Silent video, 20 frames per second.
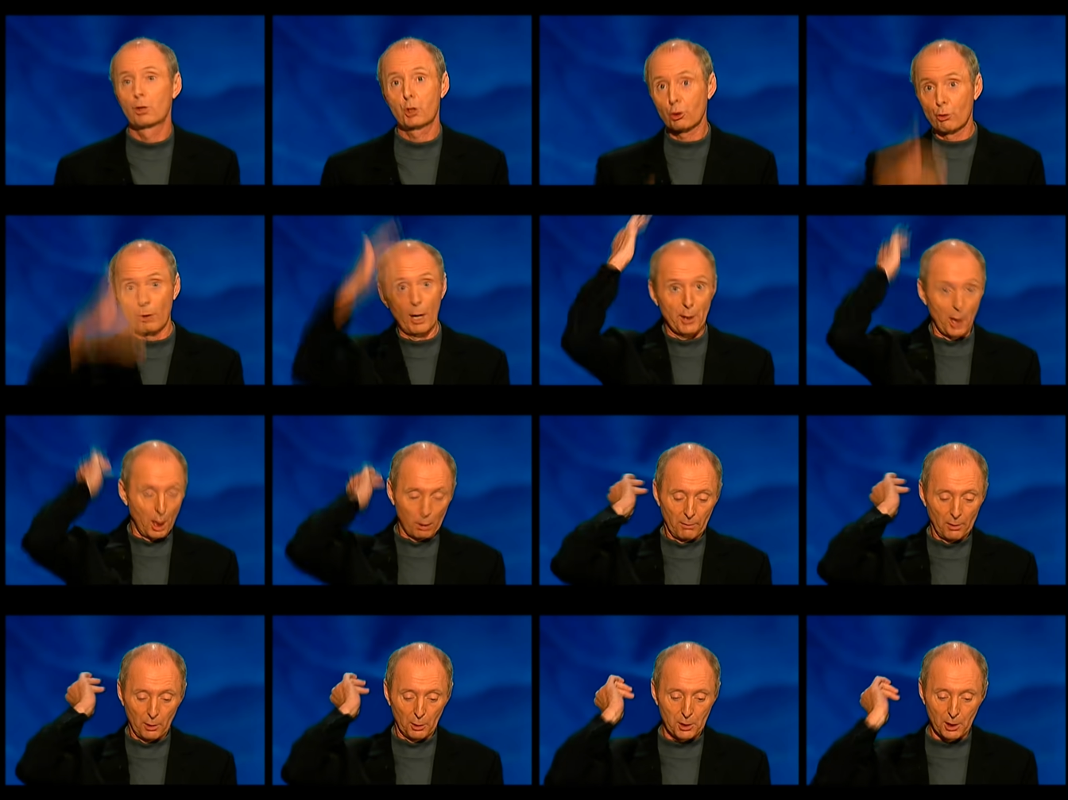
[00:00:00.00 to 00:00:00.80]
Straight
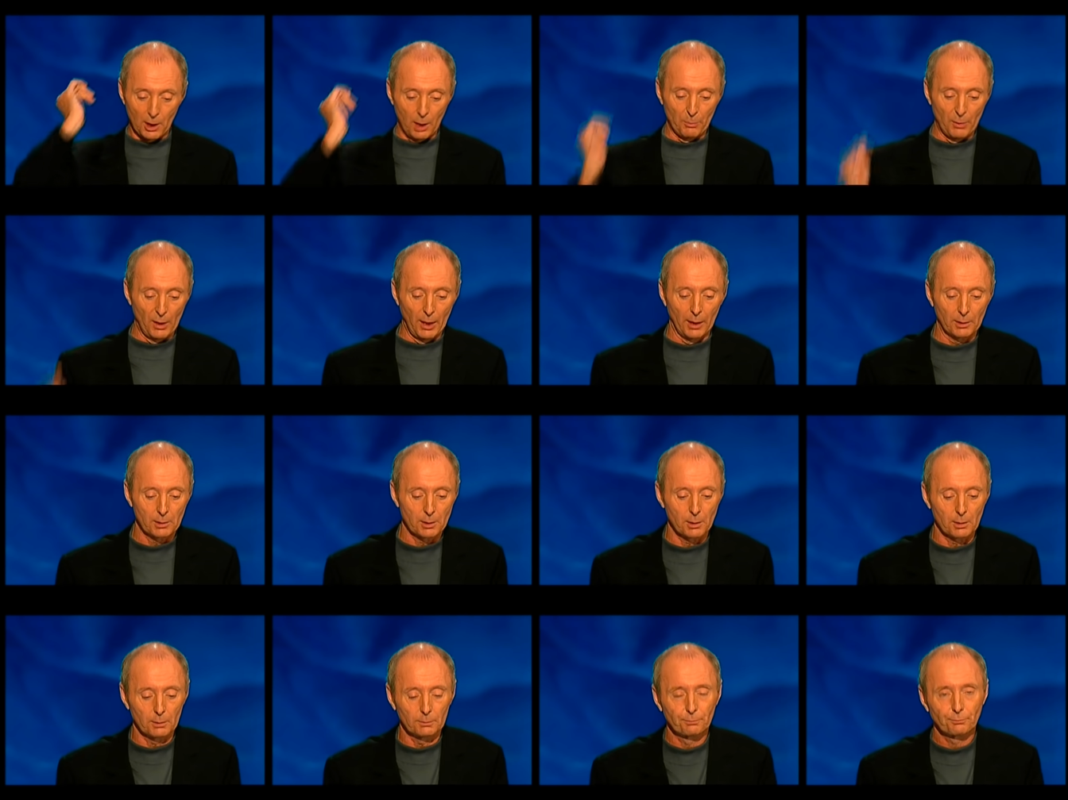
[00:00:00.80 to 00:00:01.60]
over the top there.
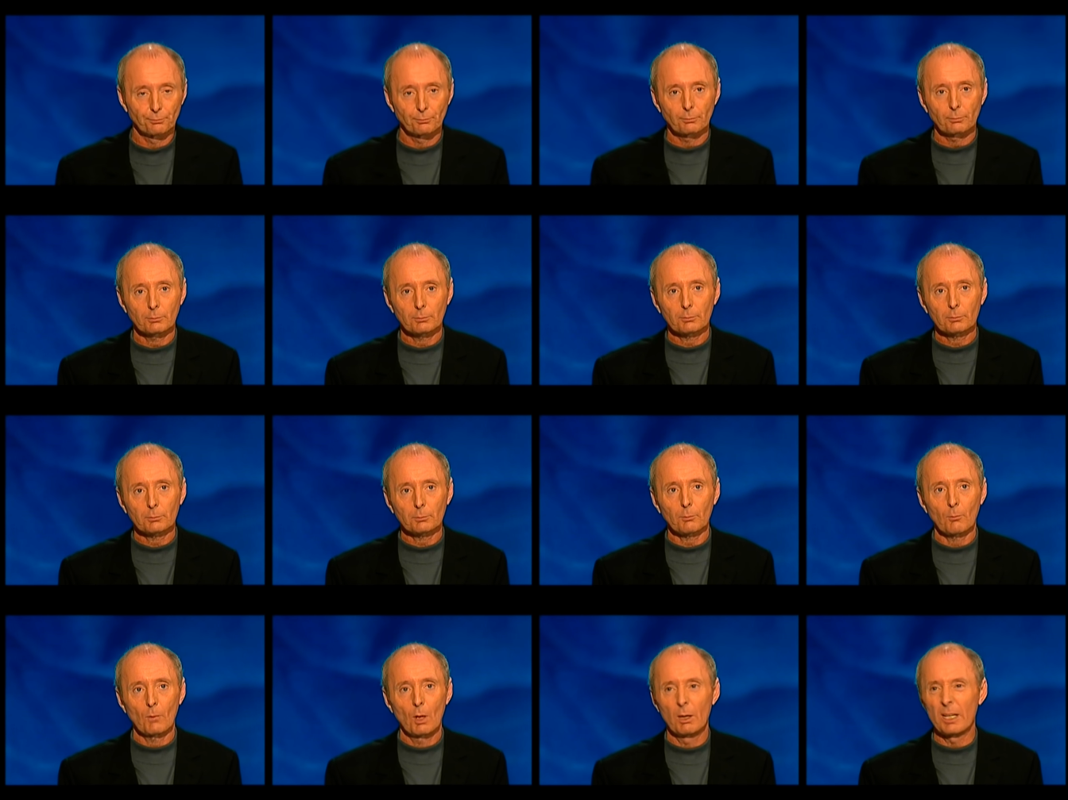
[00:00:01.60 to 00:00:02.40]

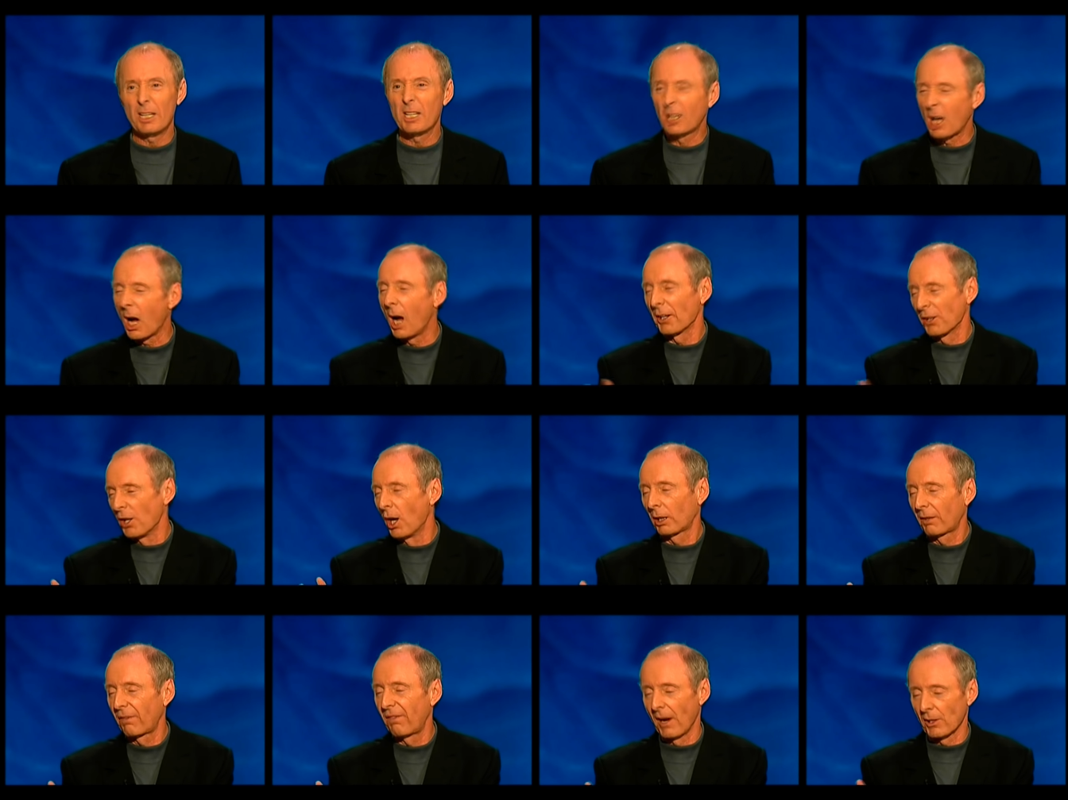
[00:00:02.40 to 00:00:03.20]
You can't
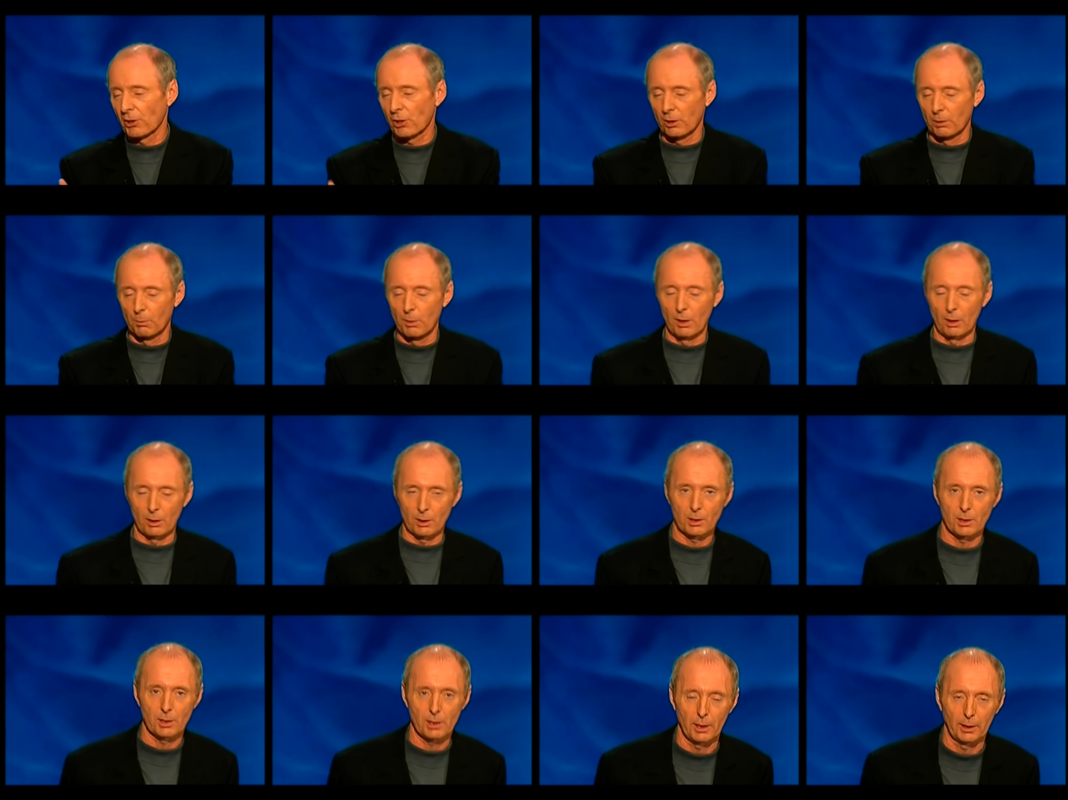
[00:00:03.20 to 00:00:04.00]
knock fashion, to be
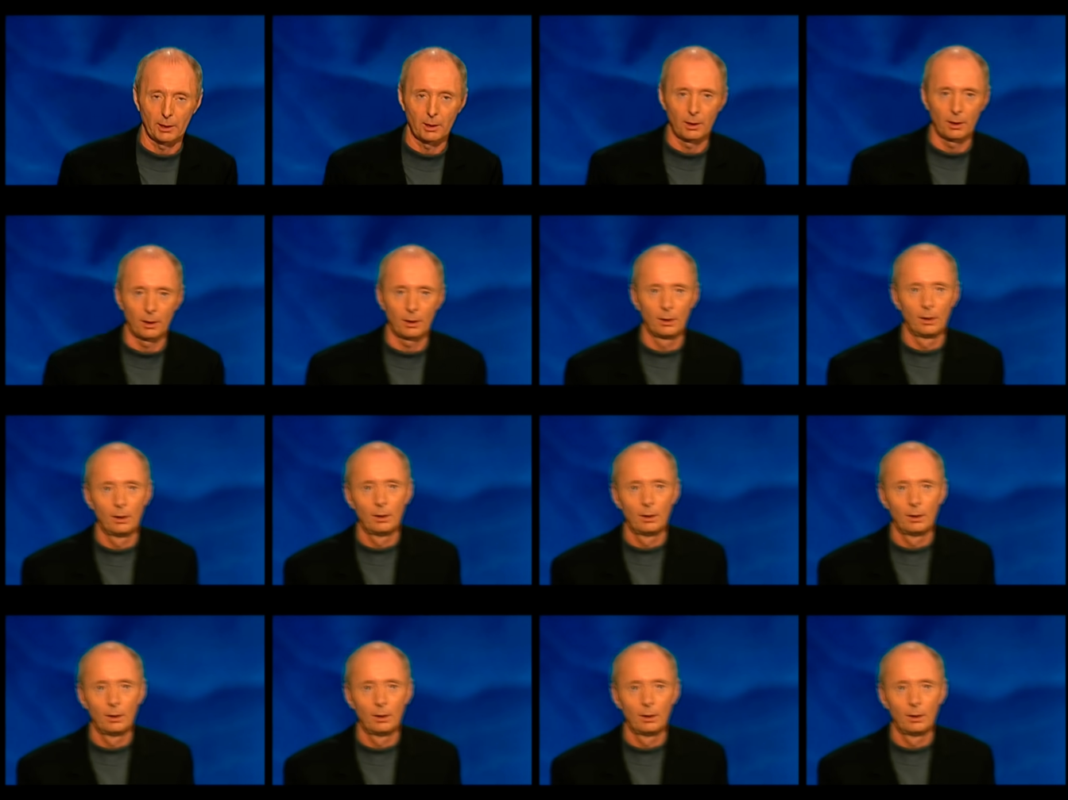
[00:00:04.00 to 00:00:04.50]
honest, because, like,